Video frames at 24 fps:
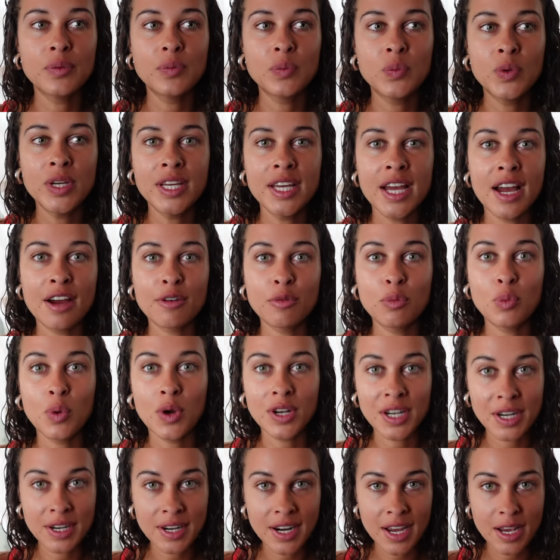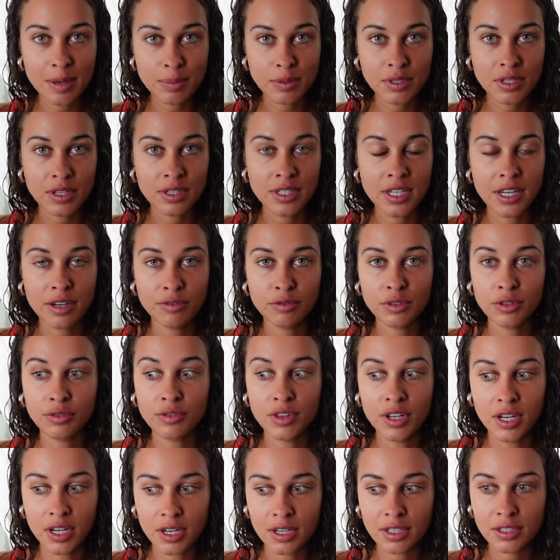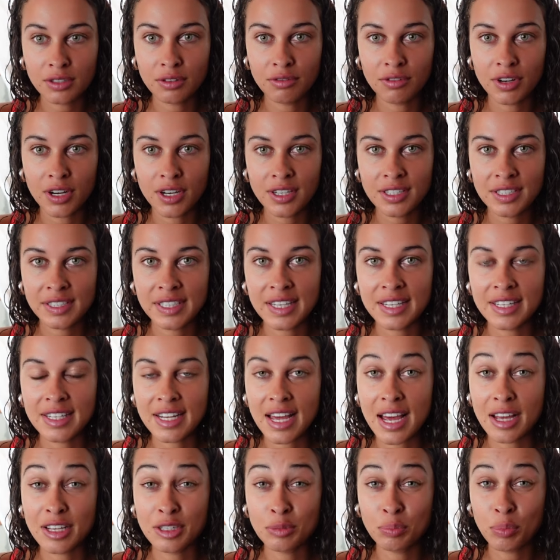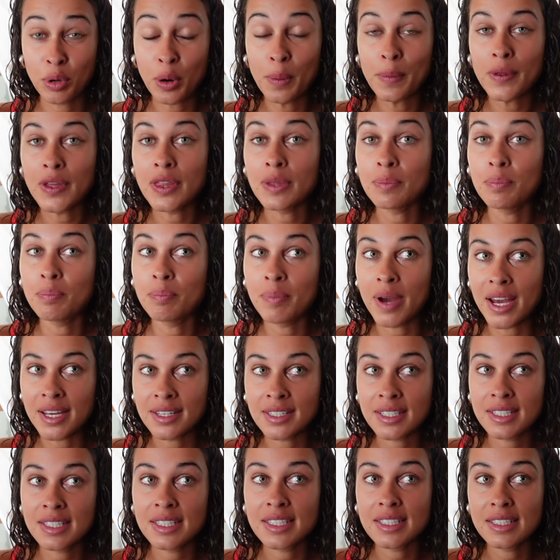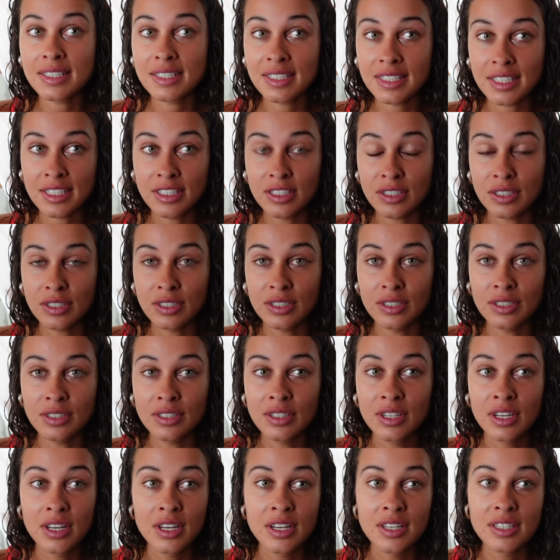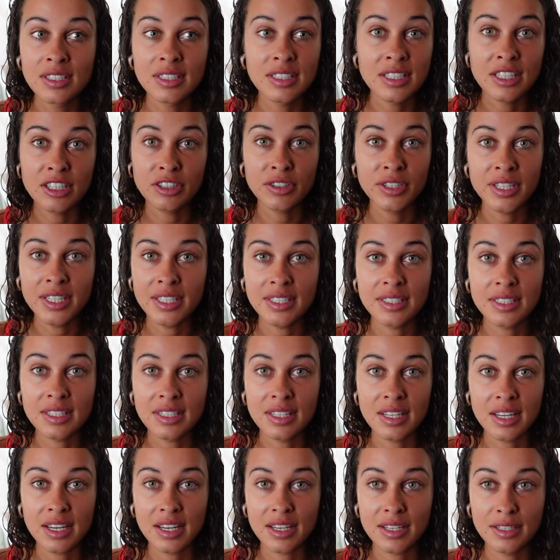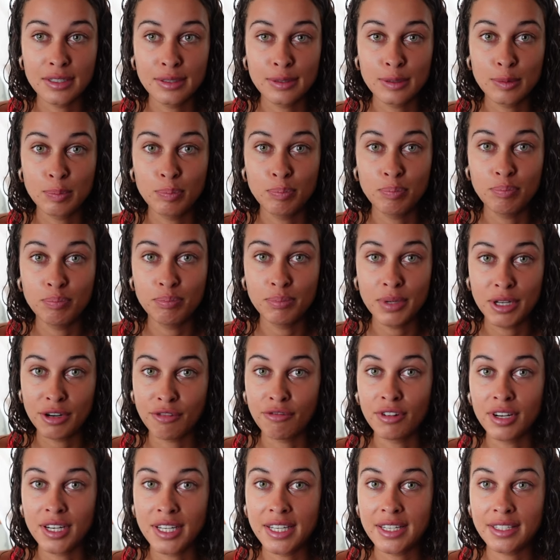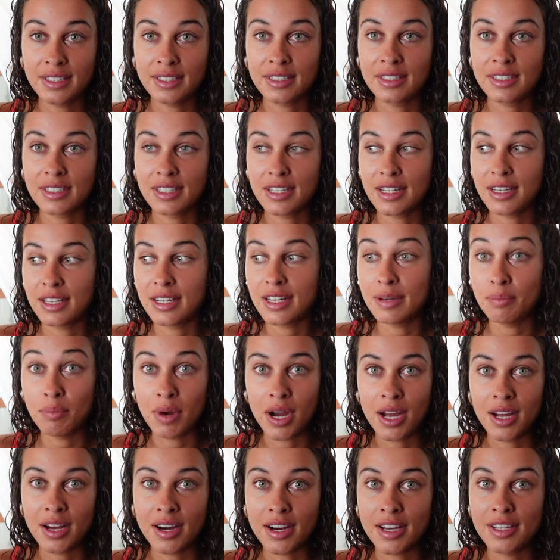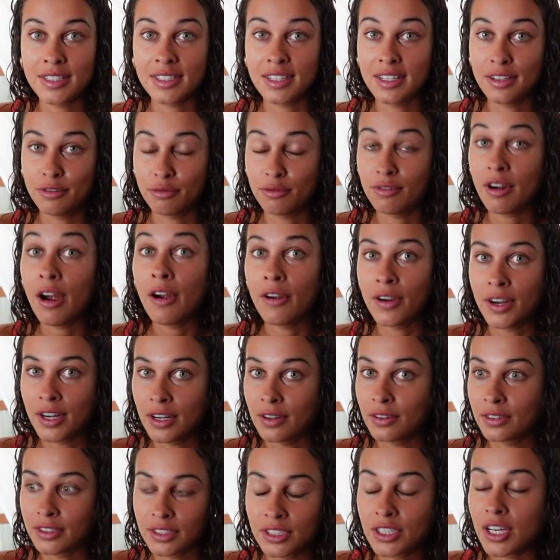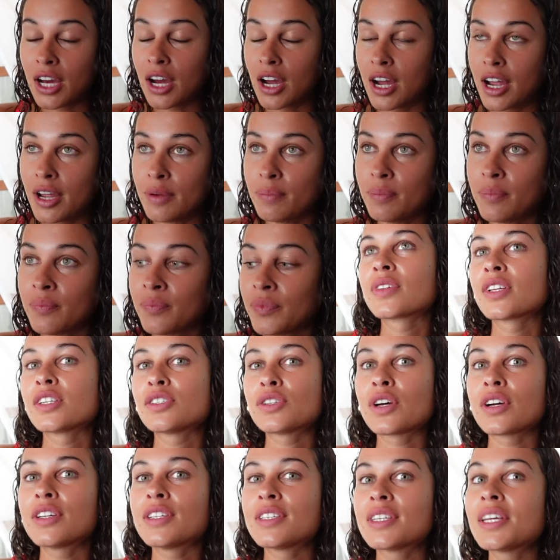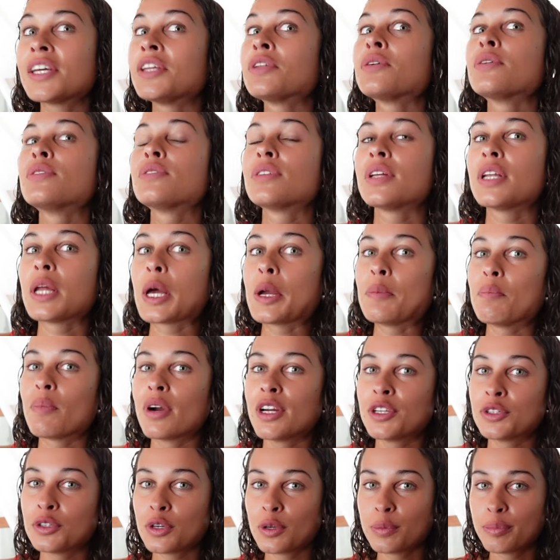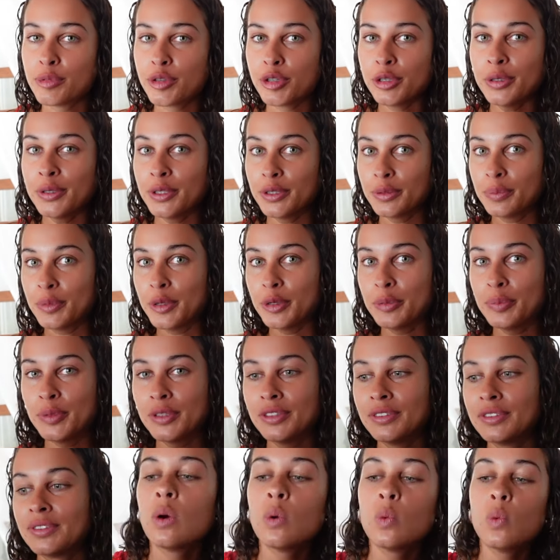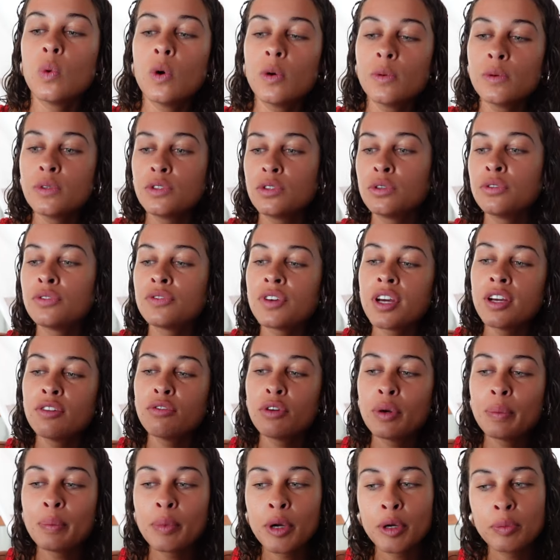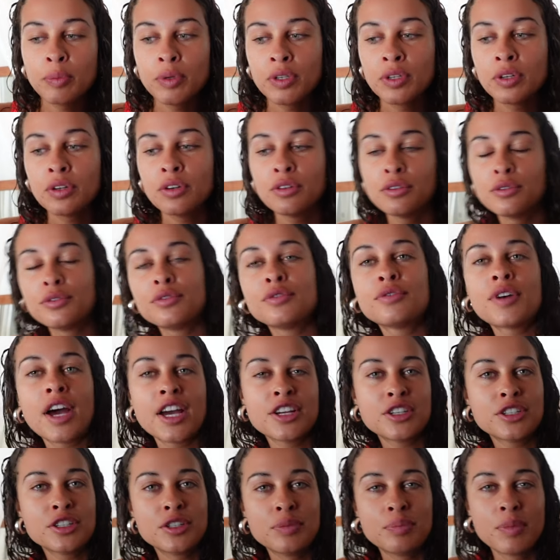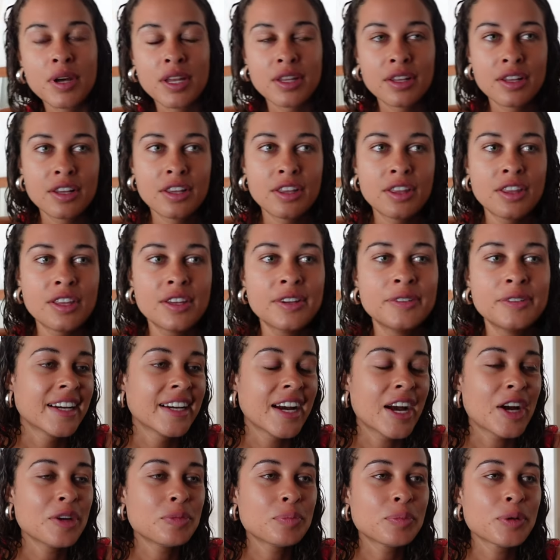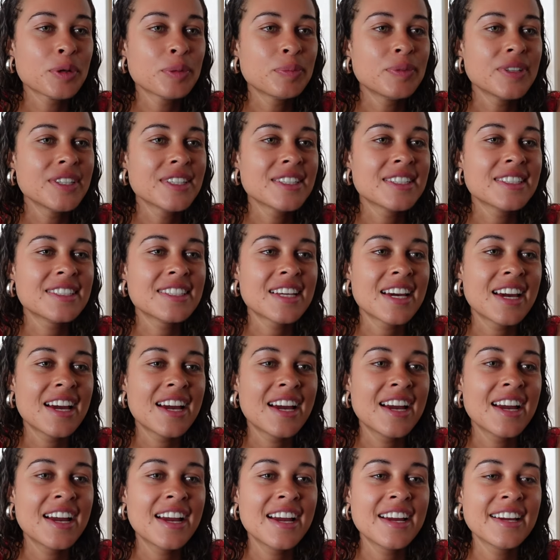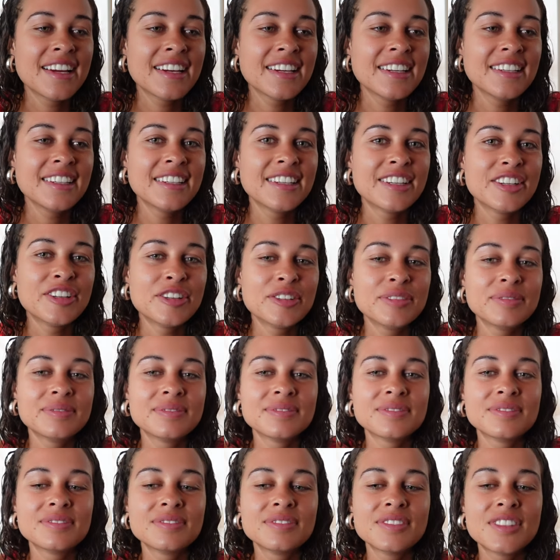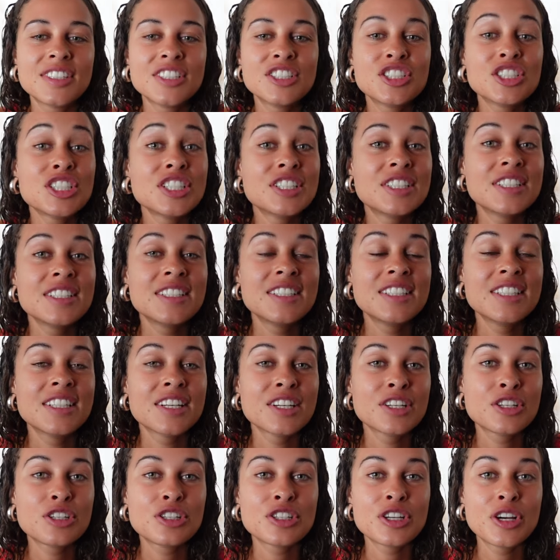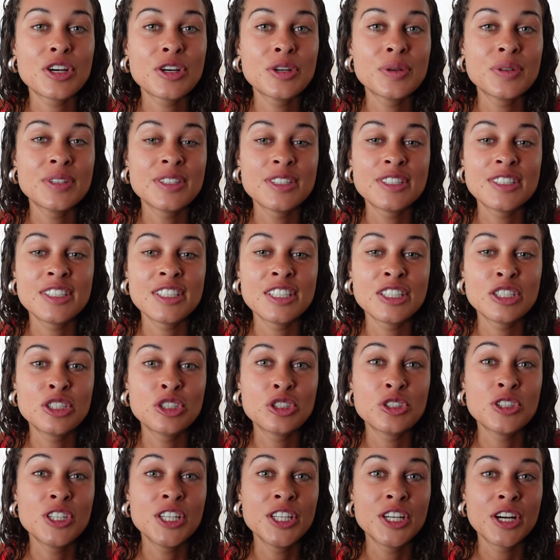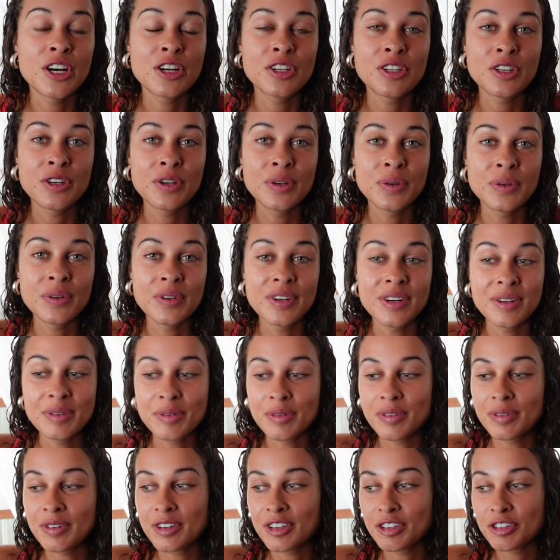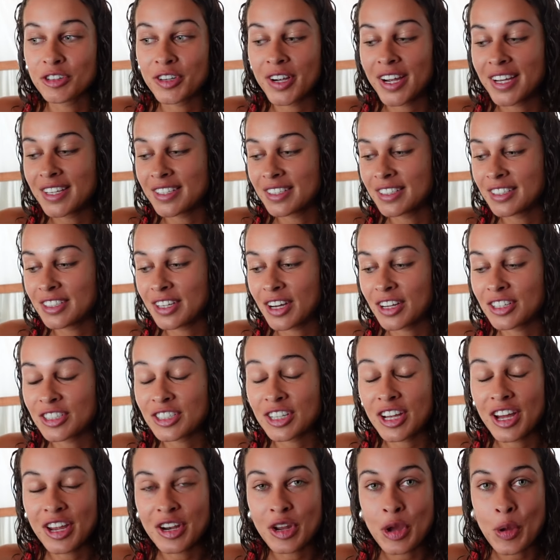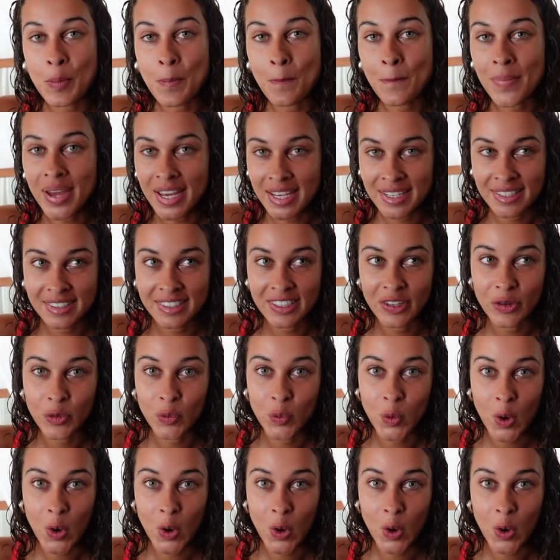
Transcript: we have one episode left of The Last of Us, and that is probably the best season series that has been released in my eyes in a very long time. So I'd say those are like my top two at the moment. What was your favorite moment of Fashion Month? I'd probably say the GCDS show and the C and Giuliano create such an amazing